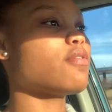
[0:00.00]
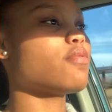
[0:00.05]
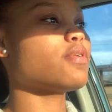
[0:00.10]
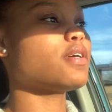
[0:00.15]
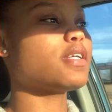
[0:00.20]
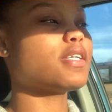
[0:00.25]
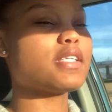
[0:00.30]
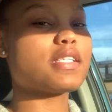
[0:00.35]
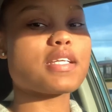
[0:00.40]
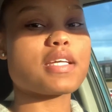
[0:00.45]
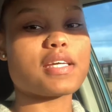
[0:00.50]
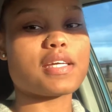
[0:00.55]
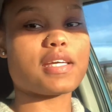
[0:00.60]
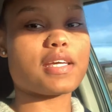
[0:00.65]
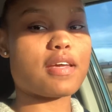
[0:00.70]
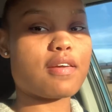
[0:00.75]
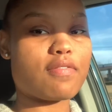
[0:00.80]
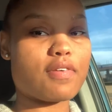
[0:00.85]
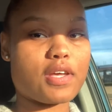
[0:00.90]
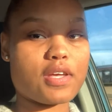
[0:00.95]
What's it
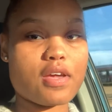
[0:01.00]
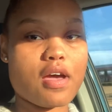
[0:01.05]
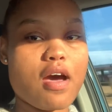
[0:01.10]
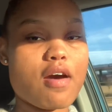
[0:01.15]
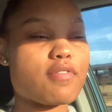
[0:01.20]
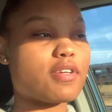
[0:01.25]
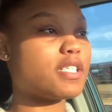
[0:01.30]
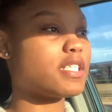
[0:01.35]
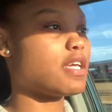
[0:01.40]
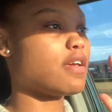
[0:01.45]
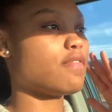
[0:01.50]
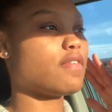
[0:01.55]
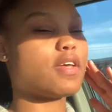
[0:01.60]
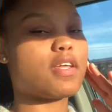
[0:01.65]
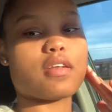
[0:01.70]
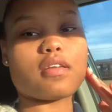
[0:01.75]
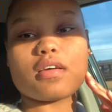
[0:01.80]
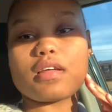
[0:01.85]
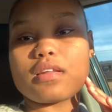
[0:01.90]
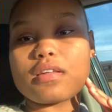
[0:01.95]
giving, y'all? It's
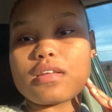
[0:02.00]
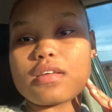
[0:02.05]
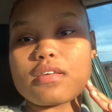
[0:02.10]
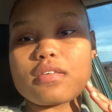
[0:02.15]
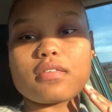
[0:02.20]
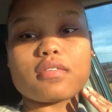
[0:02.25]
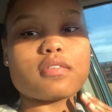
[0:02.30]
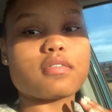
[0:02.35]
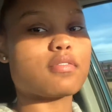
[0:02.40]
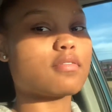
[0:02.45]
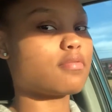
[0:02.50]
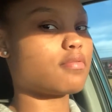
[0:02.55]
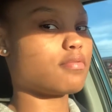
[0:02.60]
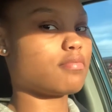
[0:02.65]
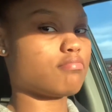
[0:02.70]
giving a little.